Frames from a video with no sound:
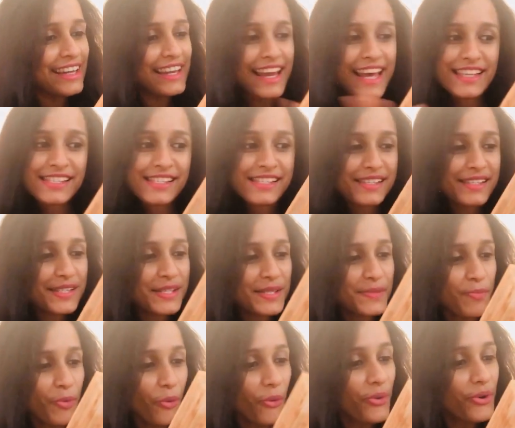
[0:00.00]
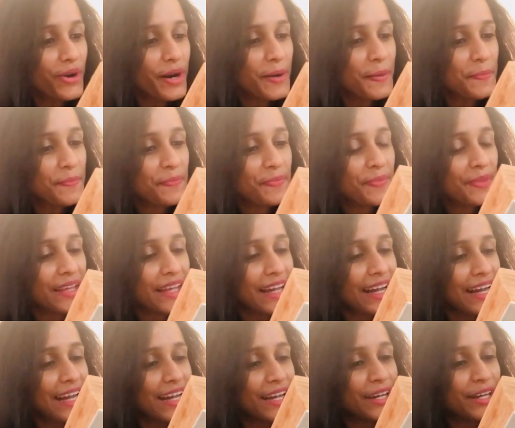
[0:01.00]
Less is more.
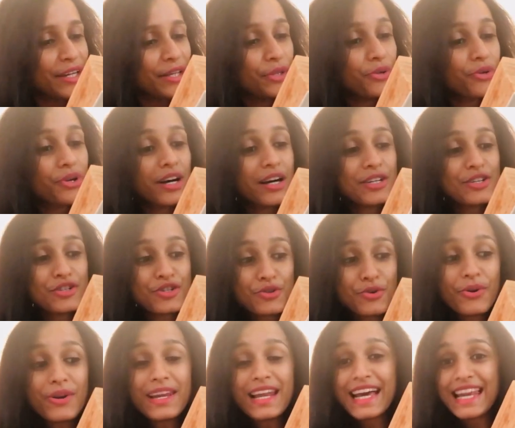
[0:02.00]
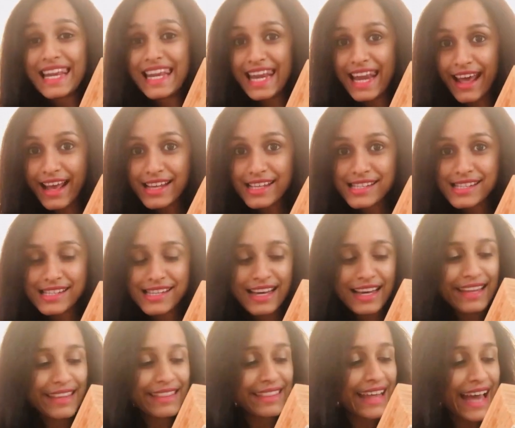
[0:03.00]
You control
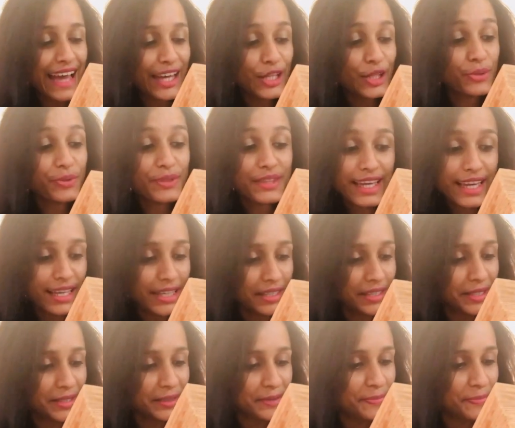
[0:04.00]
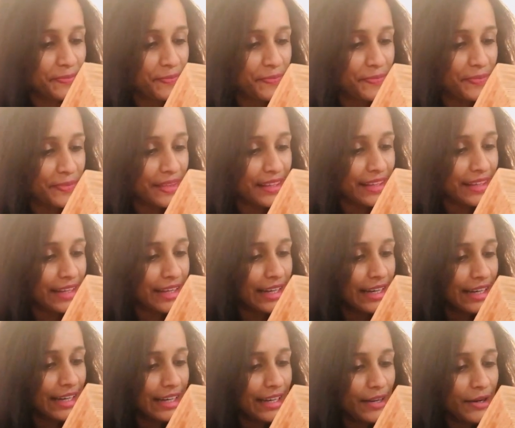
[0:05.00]
less than you think.
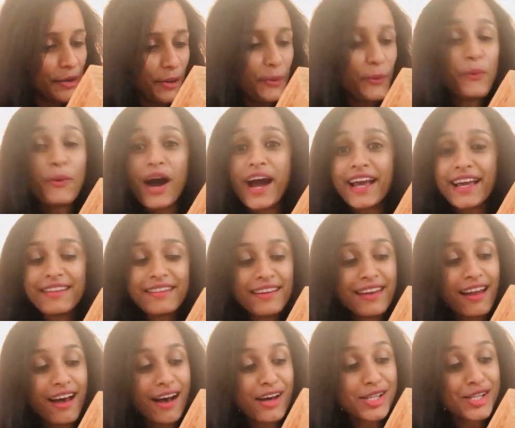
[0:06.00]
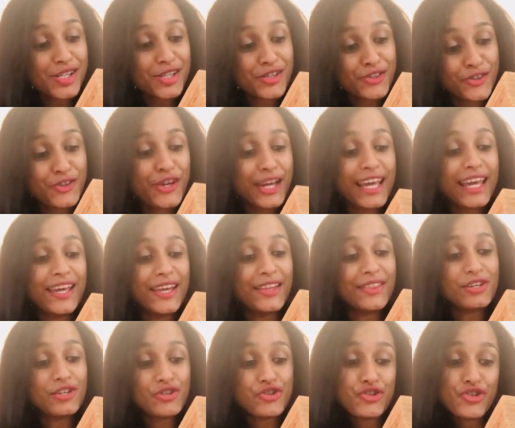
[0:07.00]
Why the last cookie
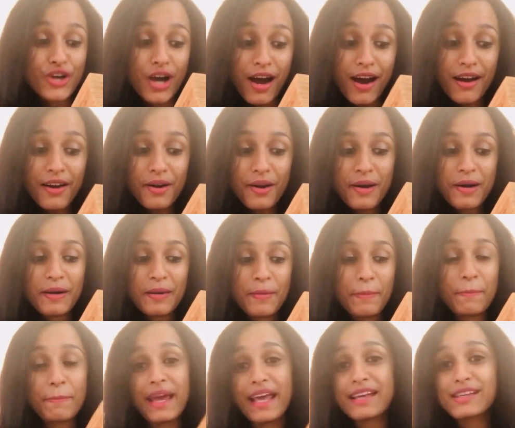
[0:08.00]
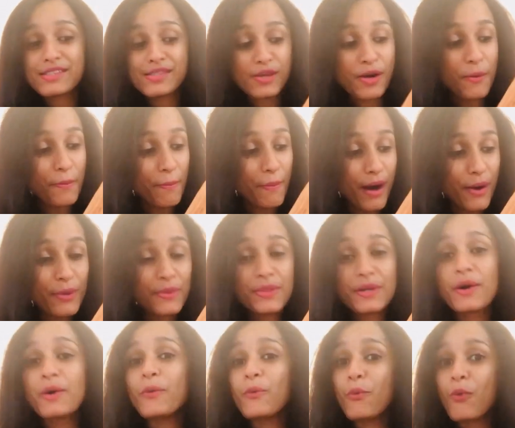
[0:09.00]
in the jar makes your
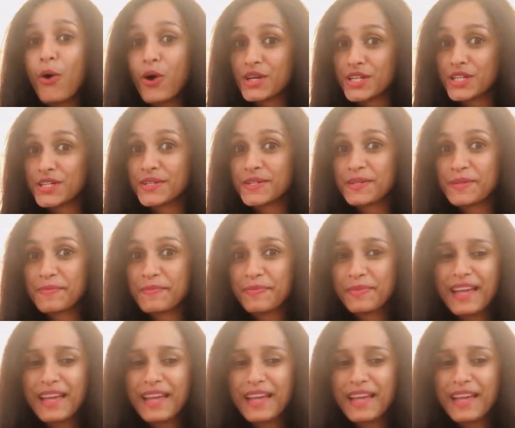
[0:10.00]
mouth water.